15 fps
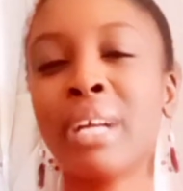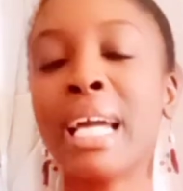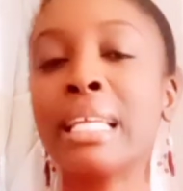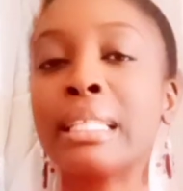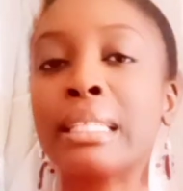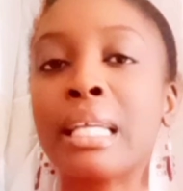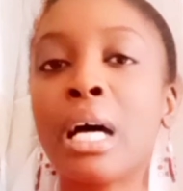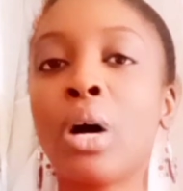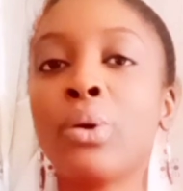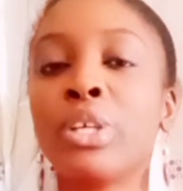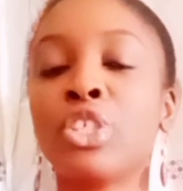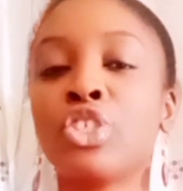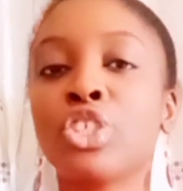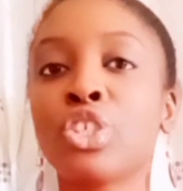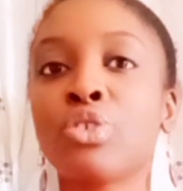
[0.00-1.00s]
right now
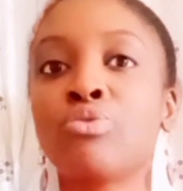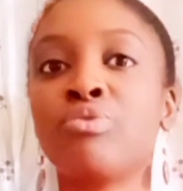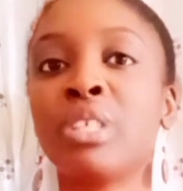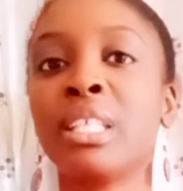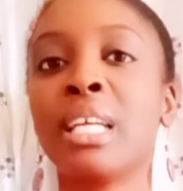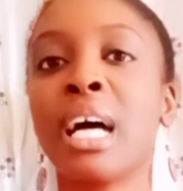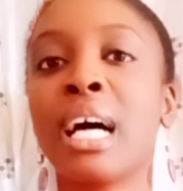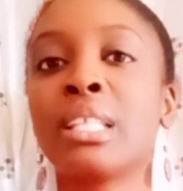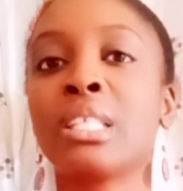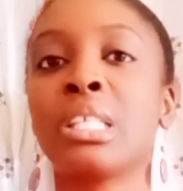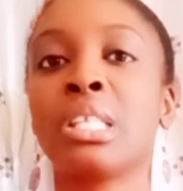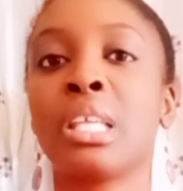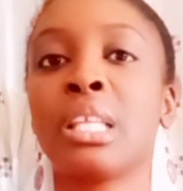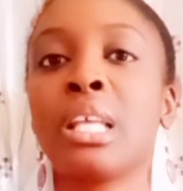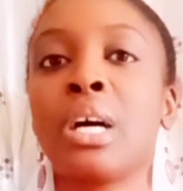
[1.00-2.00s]
it's just really hard
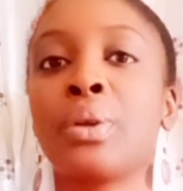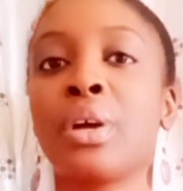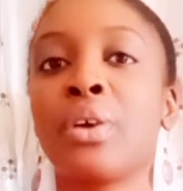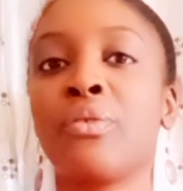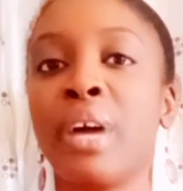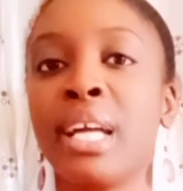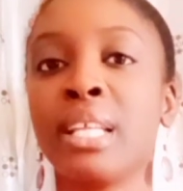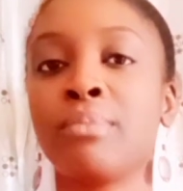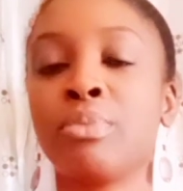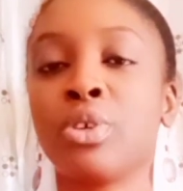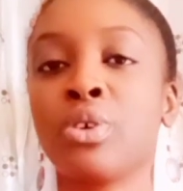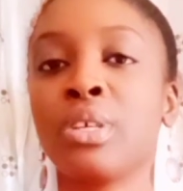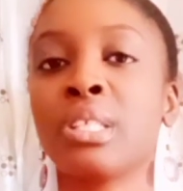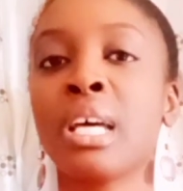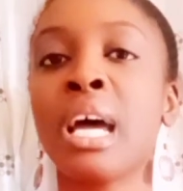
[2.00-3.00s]
to sit down and write,
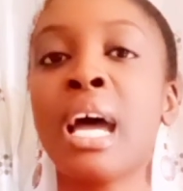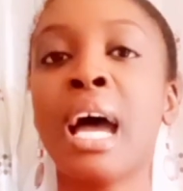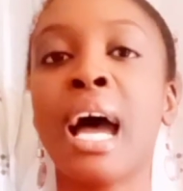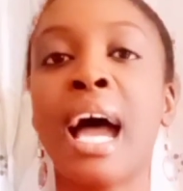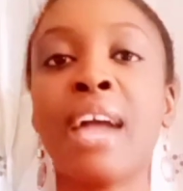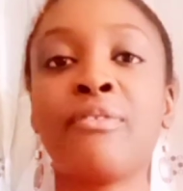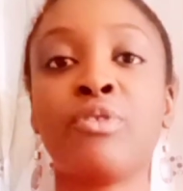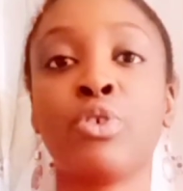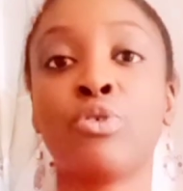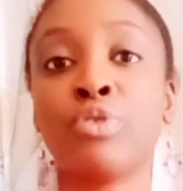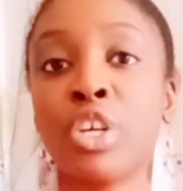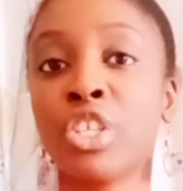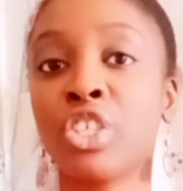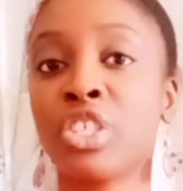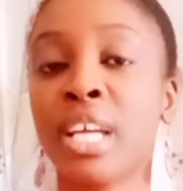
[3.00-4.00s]
because I
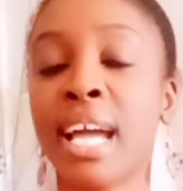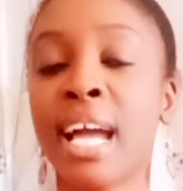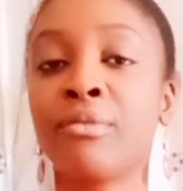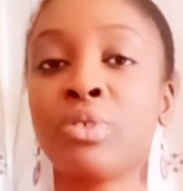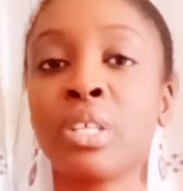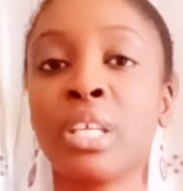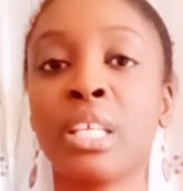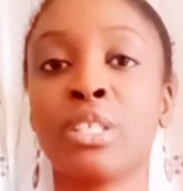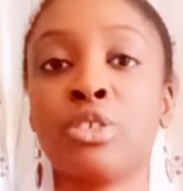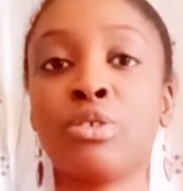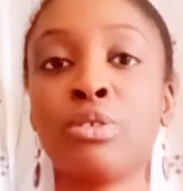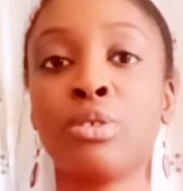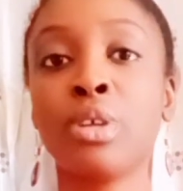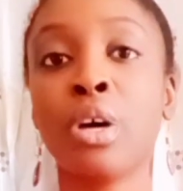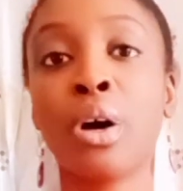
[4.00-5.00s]
feel rushed. I have to get
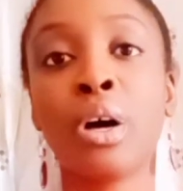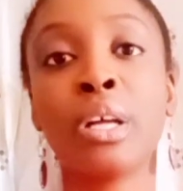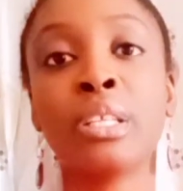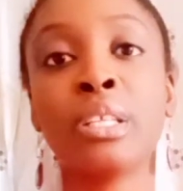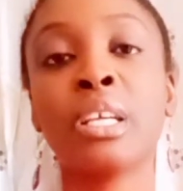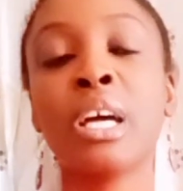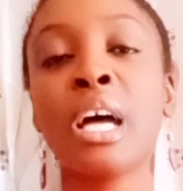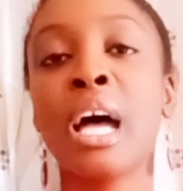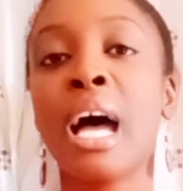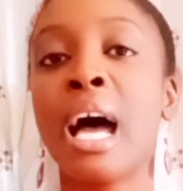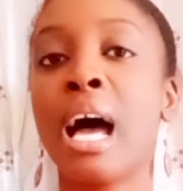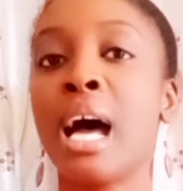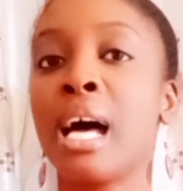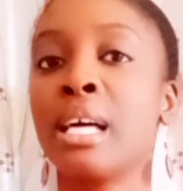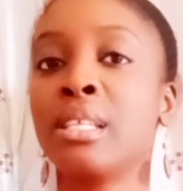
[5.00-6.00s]
it done,
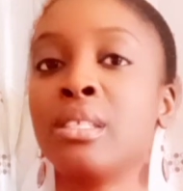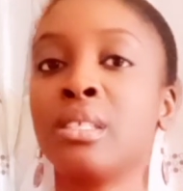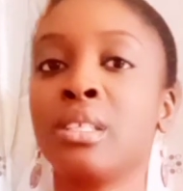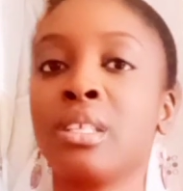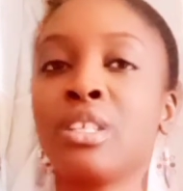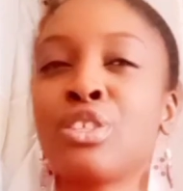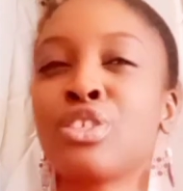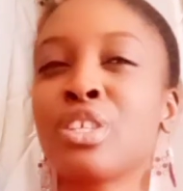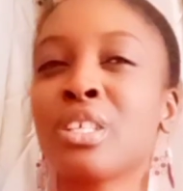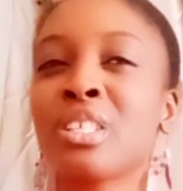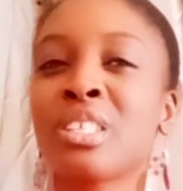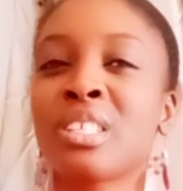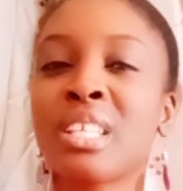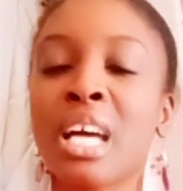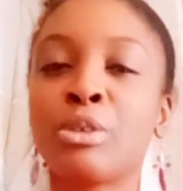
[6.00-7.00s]
and it's
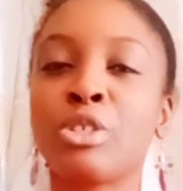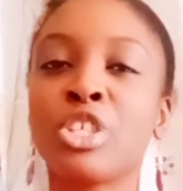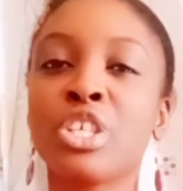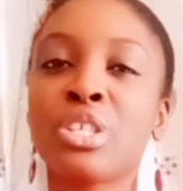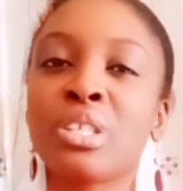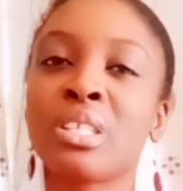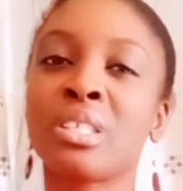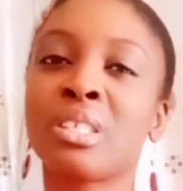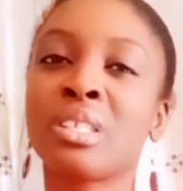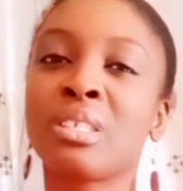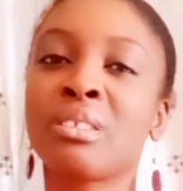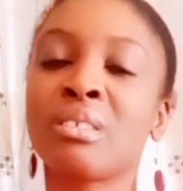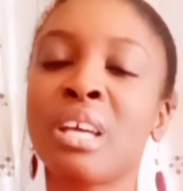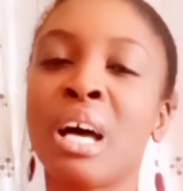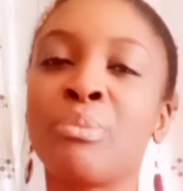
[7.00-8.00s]
just
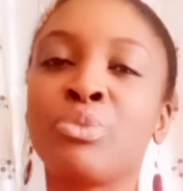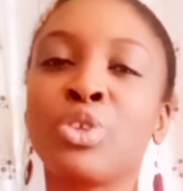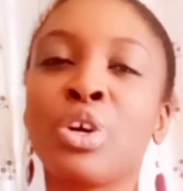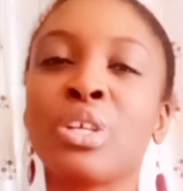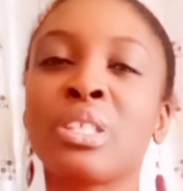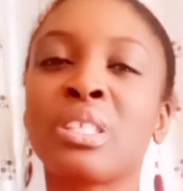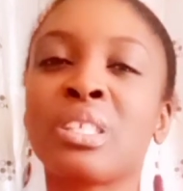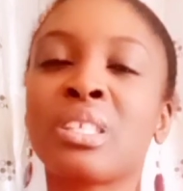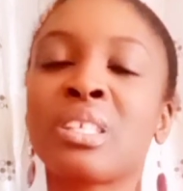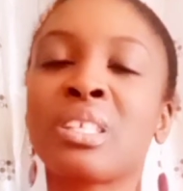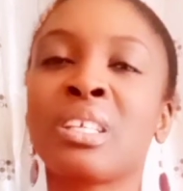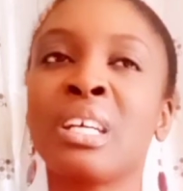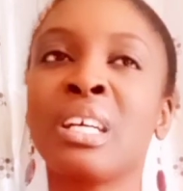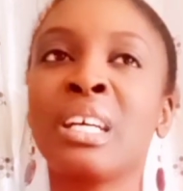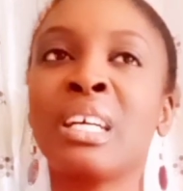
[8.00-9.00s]
I'm
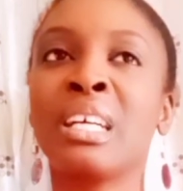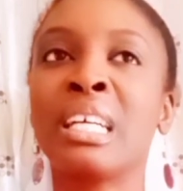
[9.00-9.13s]
not